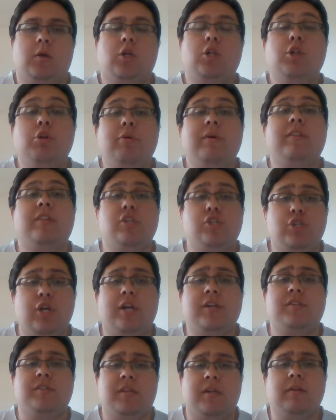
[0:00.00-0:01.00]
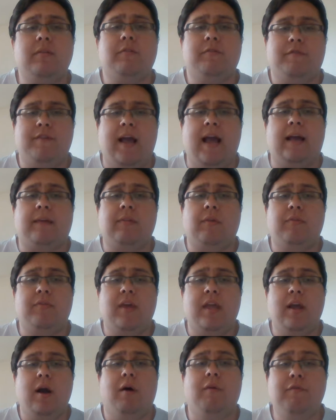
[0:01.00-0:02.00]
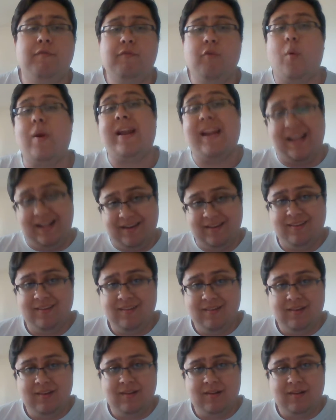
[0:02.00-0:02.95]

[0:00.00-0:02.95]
cluing the judges into the fact that they avoided